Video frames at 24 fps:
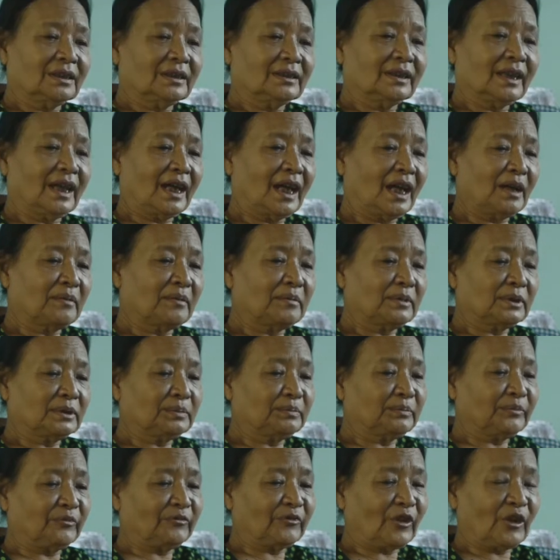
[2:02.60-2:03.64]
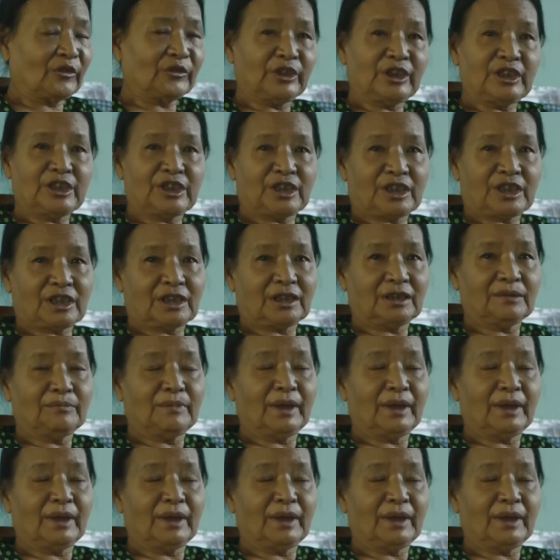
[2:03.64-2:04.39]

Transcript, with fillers: The Happel Foundation